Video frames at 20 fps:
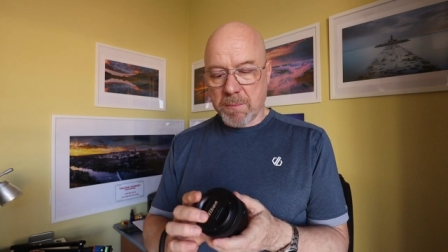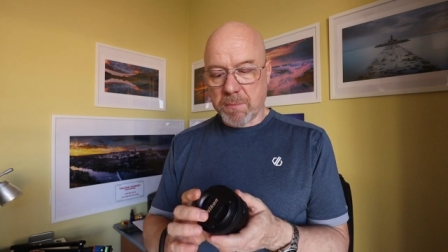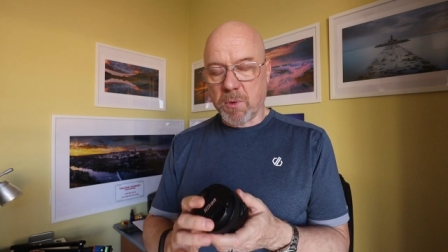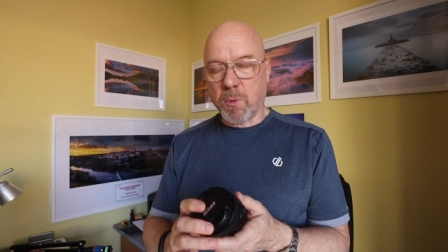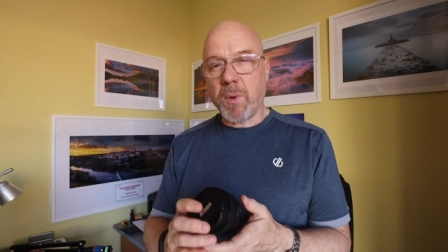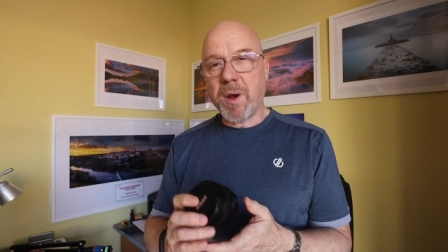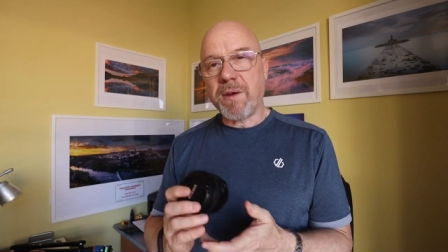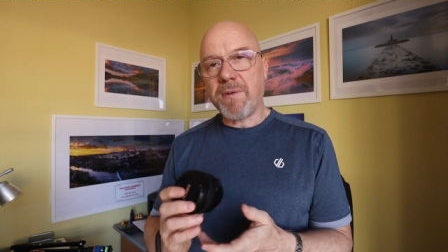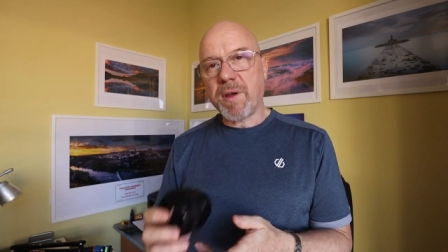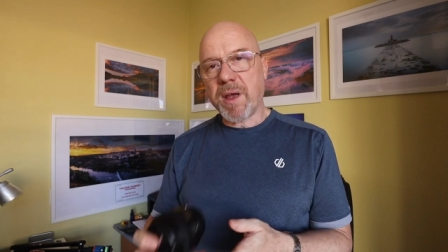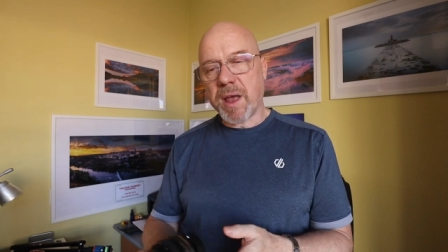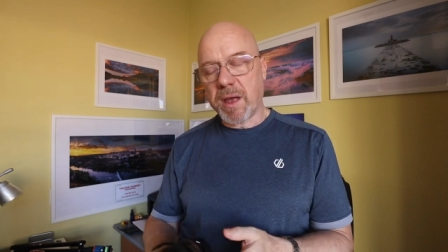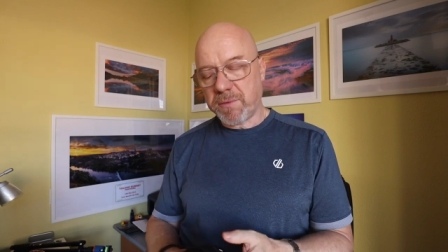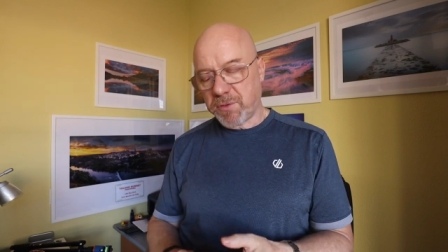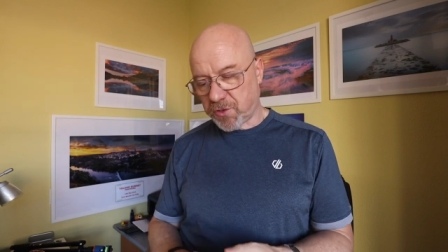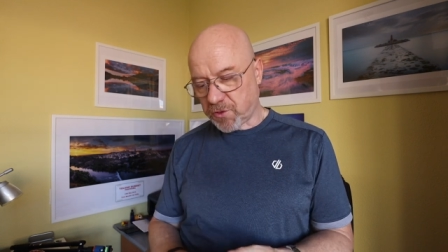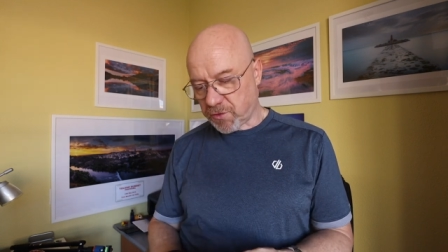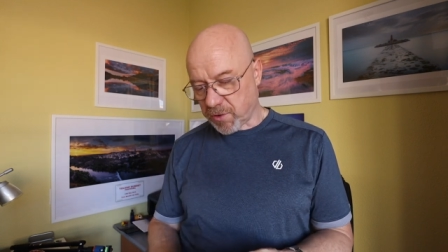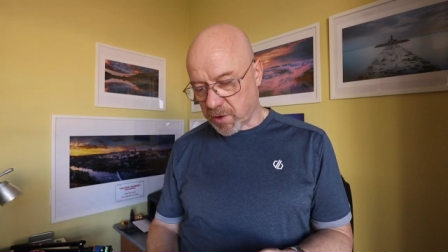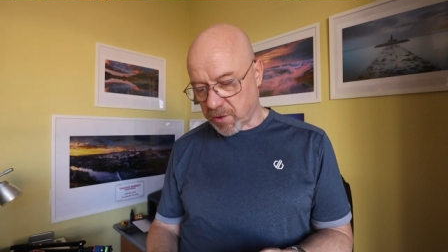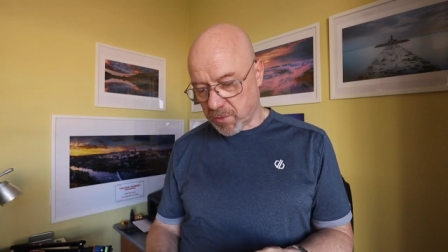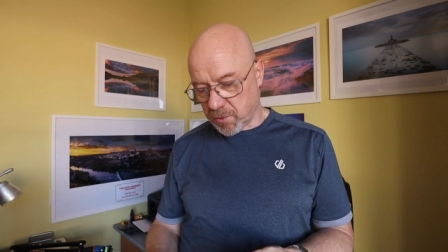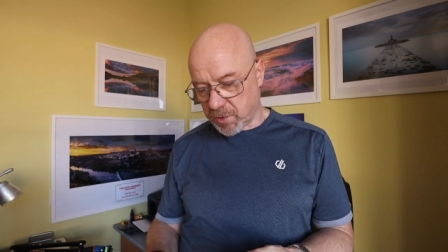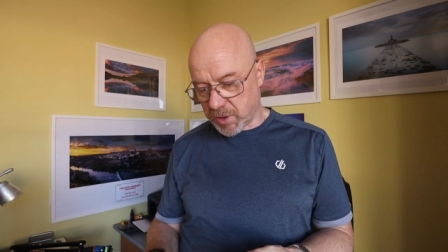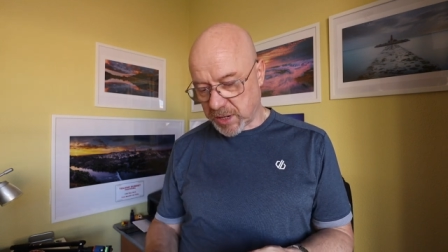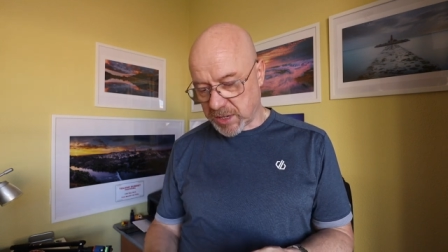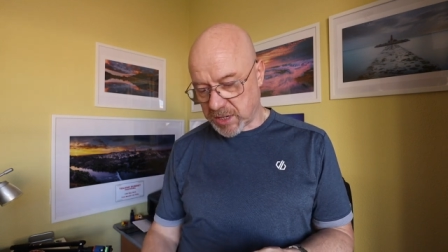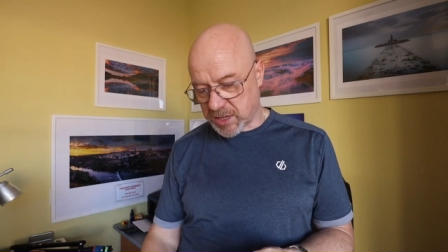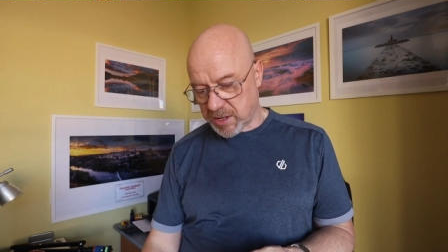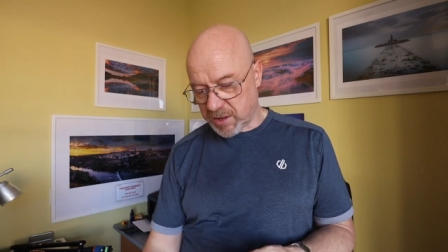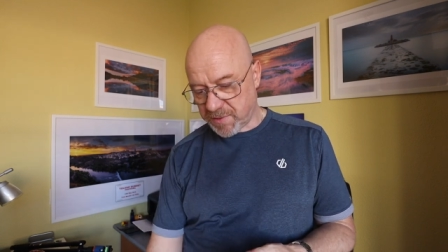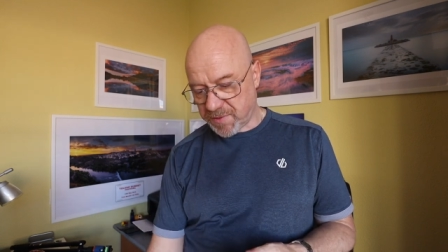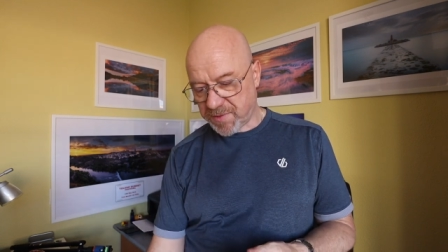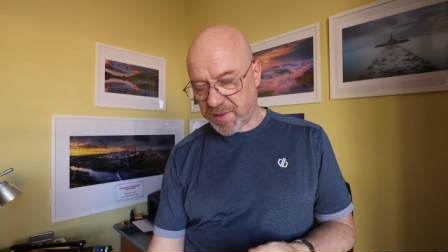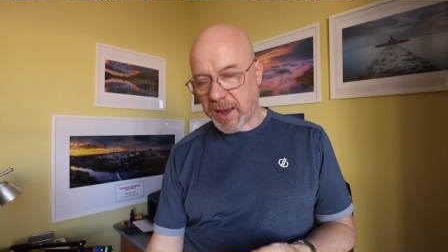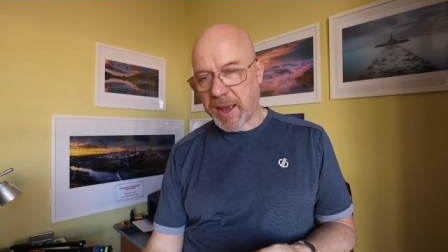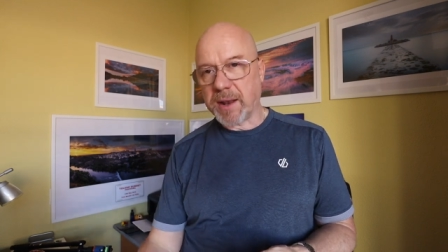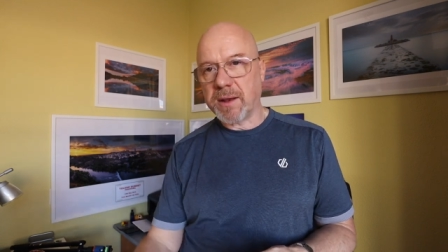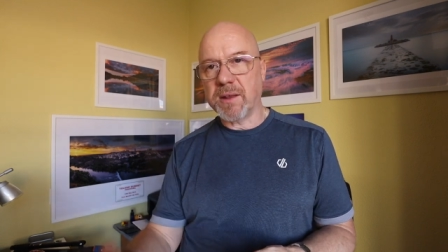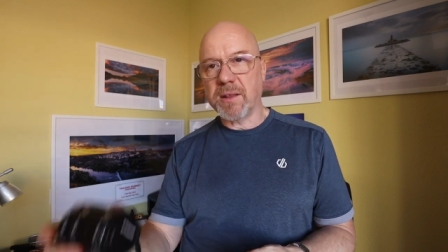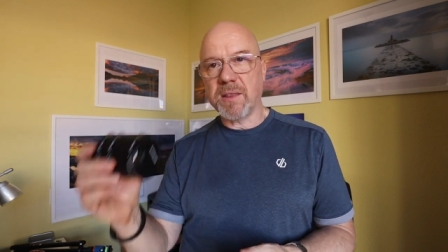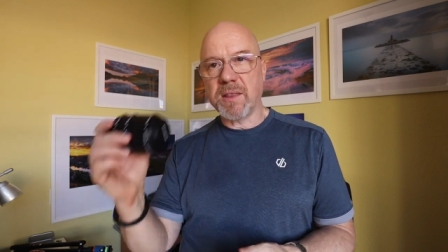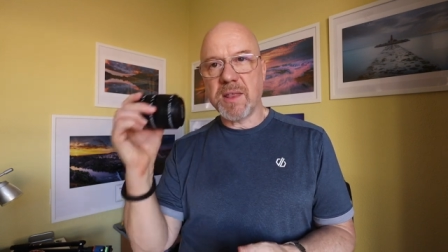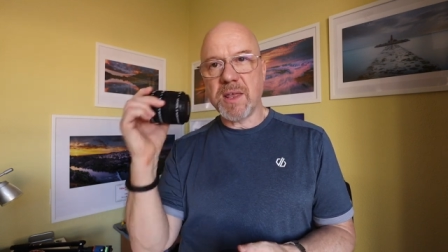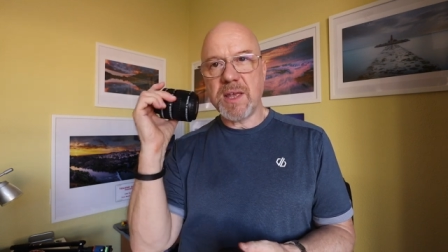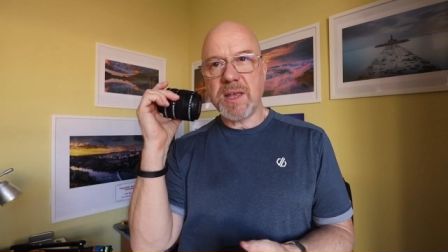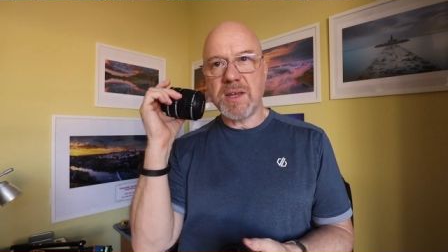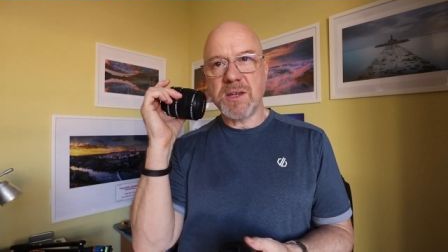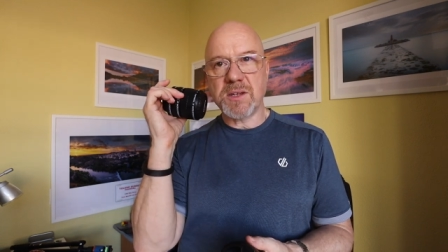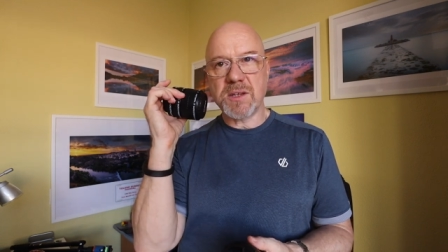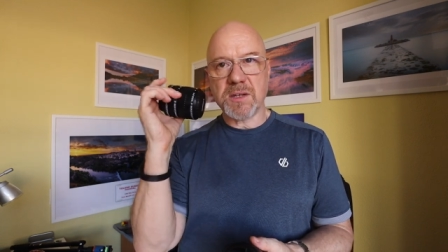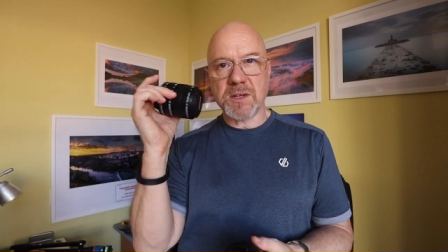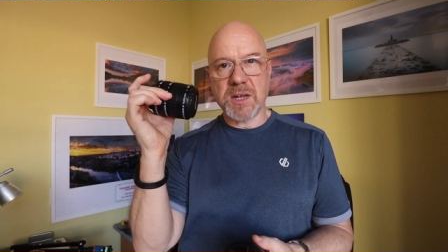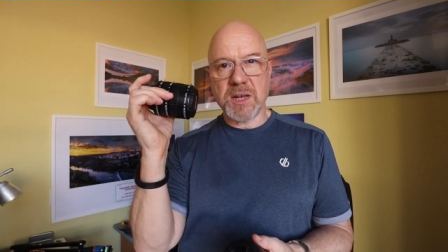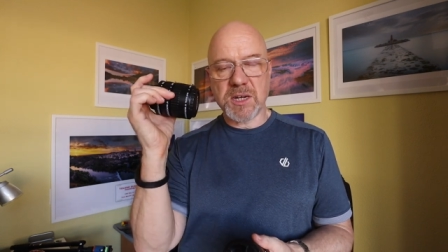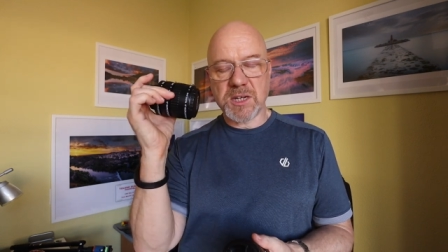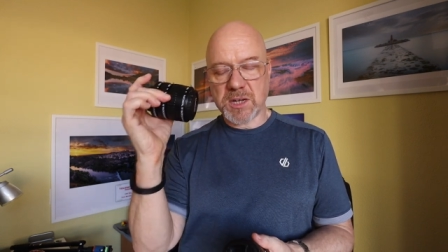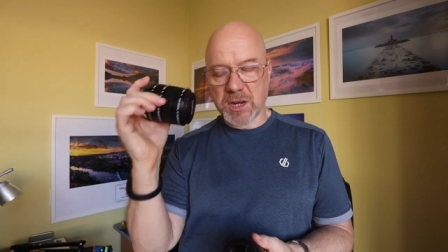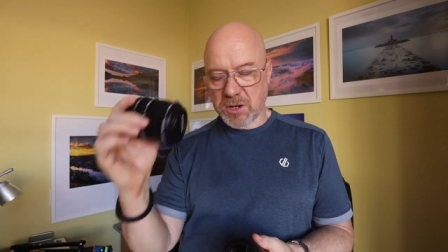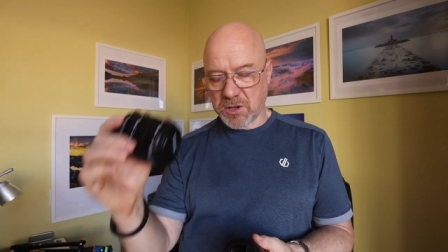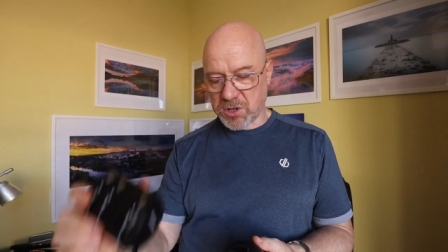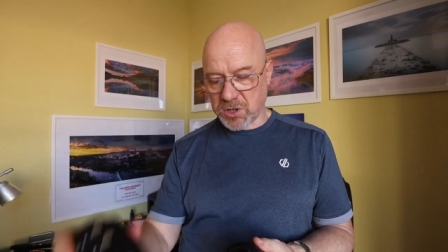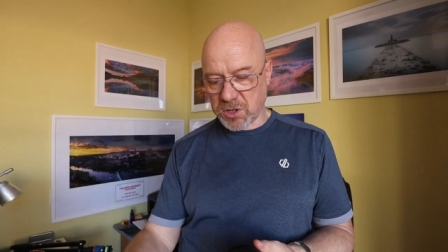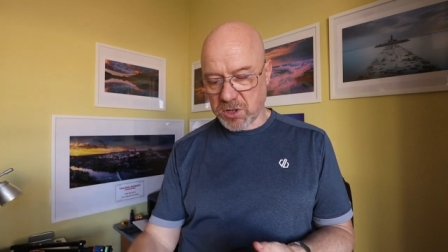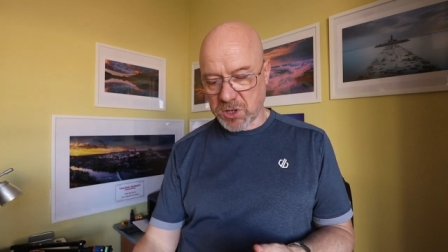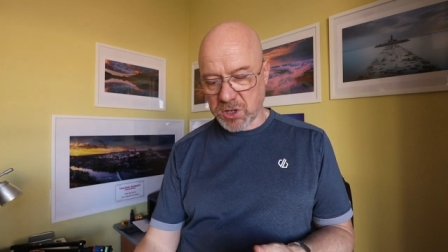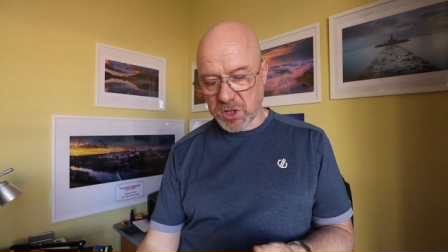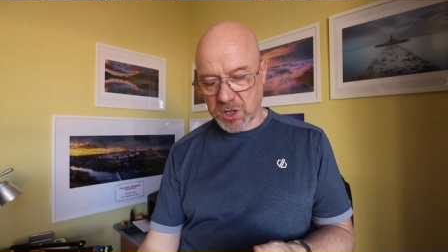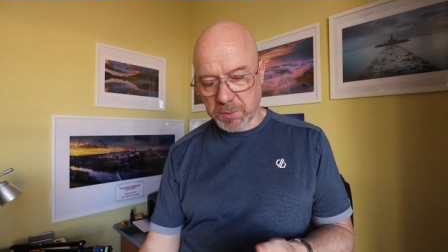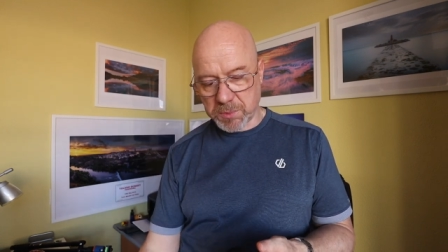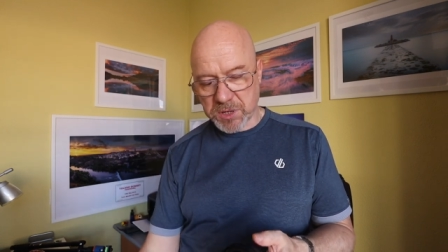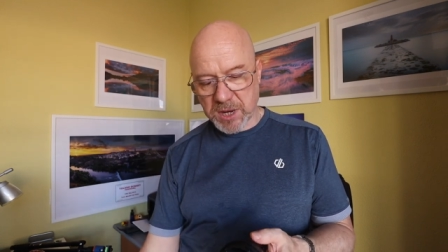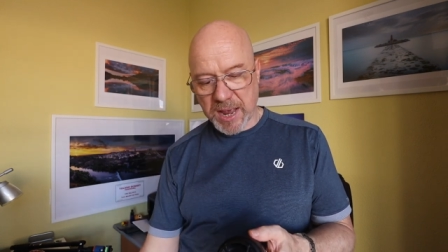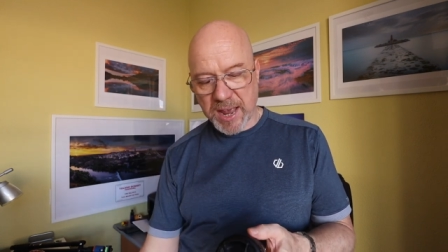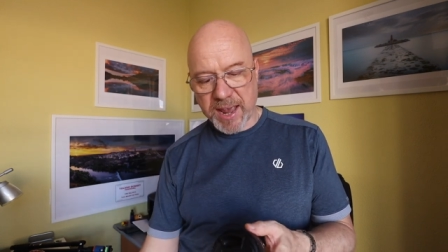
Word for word: But where I have struggled is the effect that these extension tubes